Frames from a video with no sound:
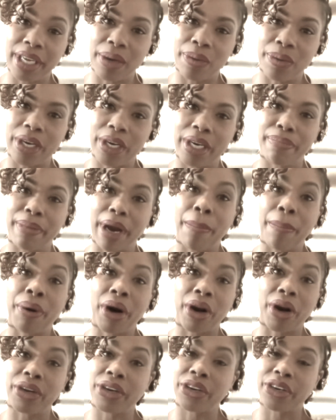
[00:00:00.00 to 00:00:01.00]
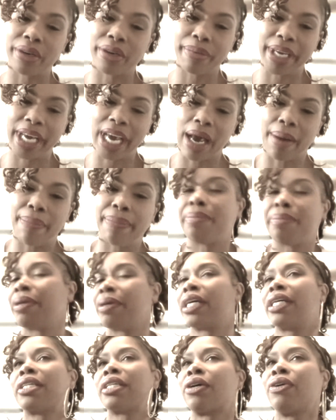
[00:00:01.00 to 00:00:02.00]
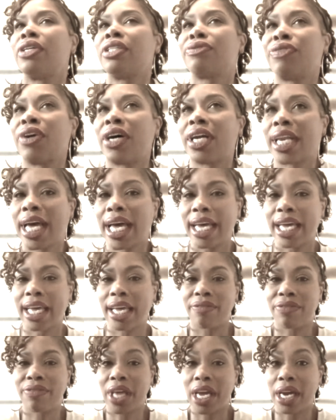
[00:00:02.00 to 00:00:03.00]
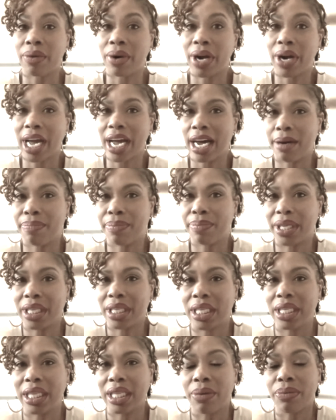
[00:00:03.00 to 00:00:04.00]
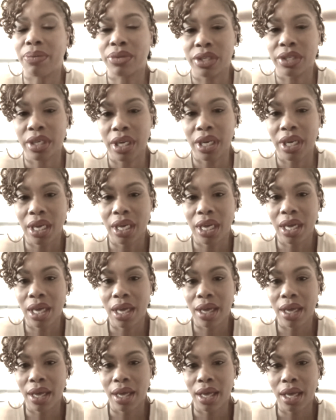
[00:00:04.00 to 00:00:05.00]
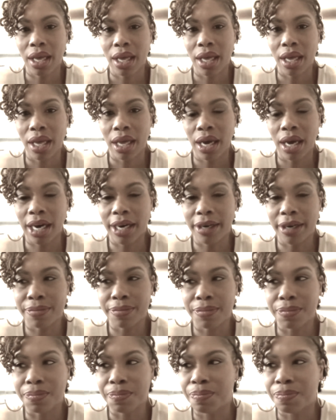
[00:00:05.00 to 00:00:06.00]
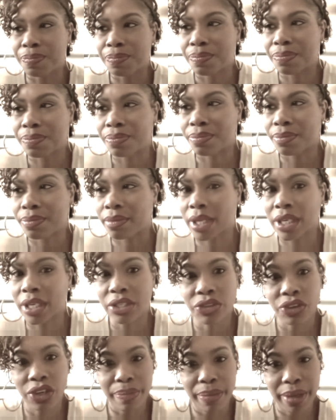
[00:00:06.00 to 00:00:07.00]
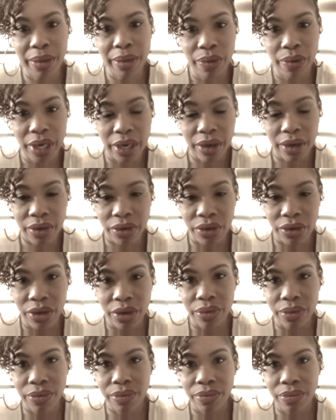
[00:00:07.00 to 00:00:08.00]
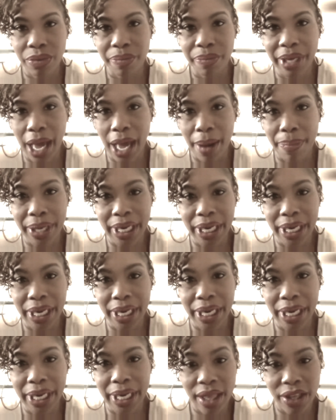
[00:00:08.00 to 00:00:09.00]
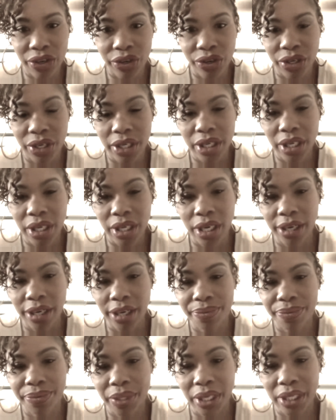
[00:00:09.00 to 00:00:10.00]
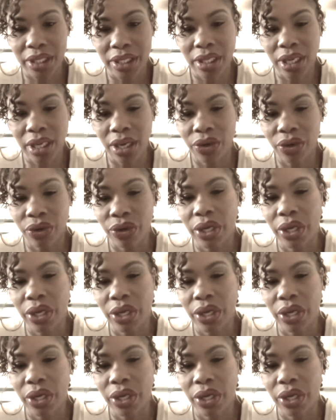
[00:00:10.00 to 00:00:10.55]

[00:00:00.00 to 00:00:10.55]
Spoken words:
I wanted my partner to be happy because I always felt like if they were happy, then they would um, treat me well, or we'd be happy together, or, And so,